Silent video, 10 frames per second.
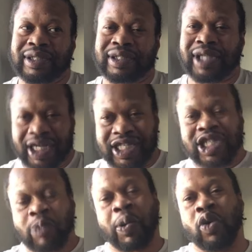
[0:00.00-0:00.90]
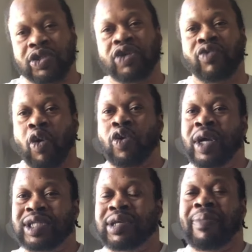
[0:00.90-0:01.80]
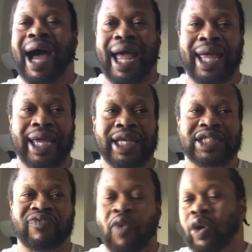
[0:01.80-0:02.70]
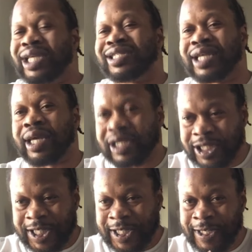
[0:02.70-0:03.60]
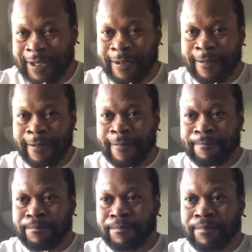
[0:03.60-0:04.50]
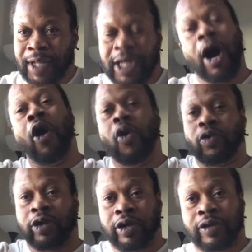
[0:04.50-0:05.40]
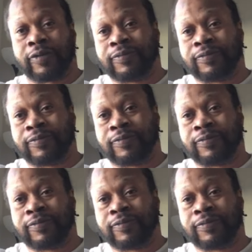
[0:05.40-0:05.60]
doesn't supposed to grow to my age, 46 and older.